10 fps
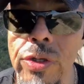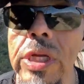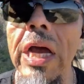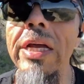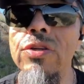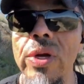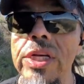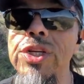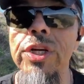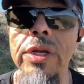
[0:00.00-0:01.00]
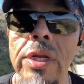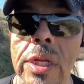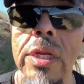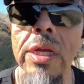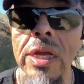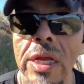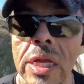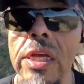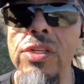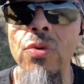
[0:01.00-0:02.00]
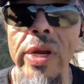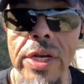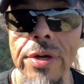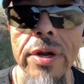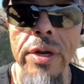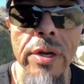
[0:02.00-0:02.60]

to dehydration is greater.